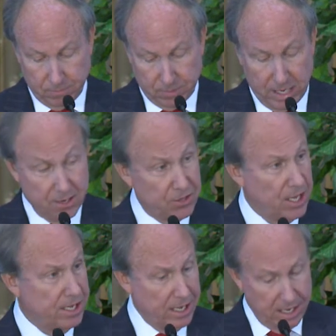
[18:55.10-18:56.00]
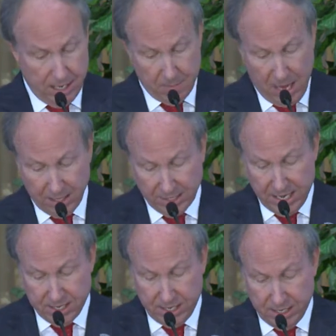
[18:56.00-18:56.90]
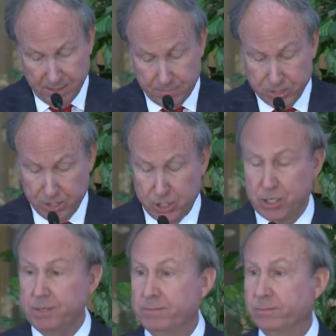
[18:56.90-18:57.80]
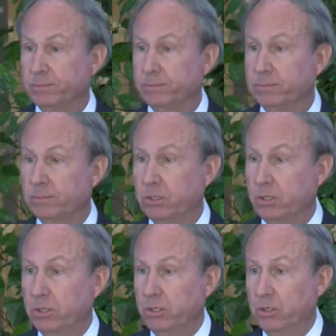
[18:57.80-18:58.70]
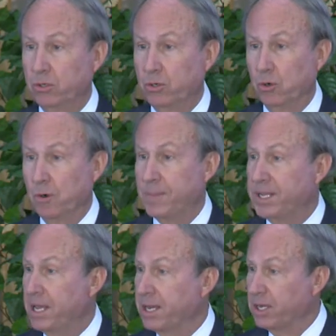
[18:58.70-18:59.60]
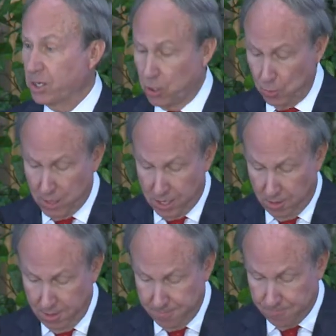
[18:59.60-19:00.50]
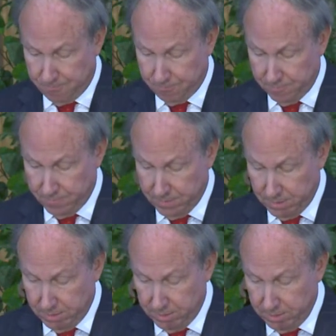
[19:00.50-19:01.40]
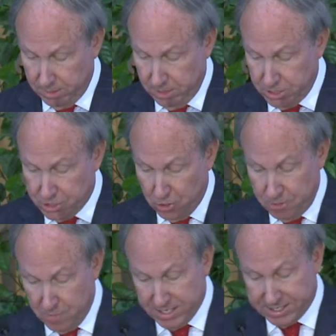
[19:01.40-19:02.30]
In thinking about landing a position or beginning a career, the student must